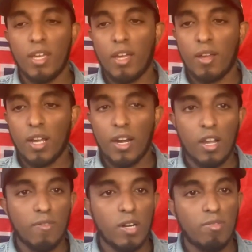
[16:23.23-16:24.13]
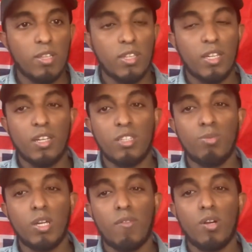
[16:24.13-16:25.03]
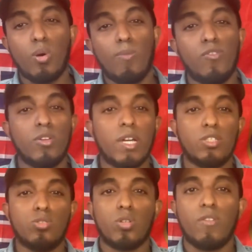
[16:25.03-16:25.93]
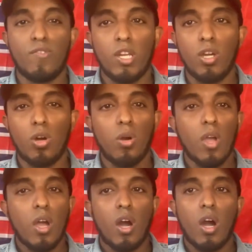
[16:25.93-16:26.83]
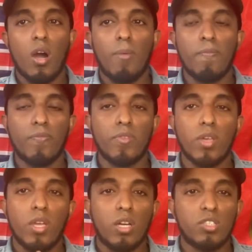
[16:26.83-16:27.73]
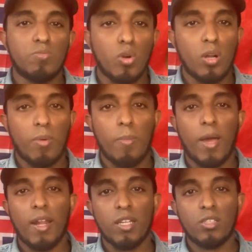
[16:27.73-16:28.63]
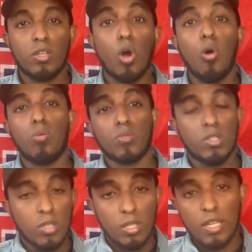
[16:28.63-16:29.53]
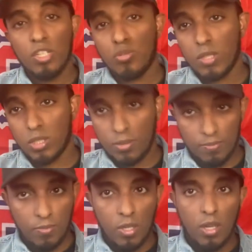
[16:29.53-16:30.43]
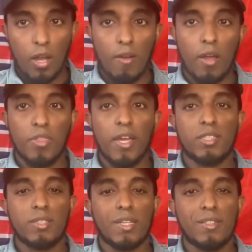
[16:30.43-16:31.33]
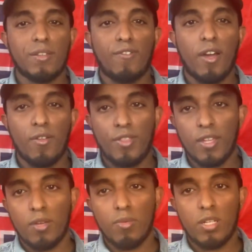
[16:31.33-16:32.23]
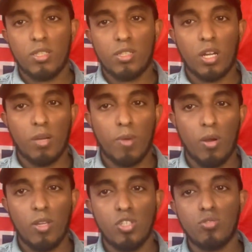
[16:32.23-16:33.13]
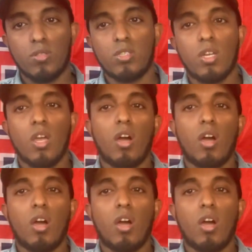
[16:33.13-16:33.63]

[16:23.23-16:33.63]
that needed to be covered. Hopefully you guys enjoyed the video. Spoke about Balogun. Oh, injuries. That's the final thing that we need to talk about, injuries.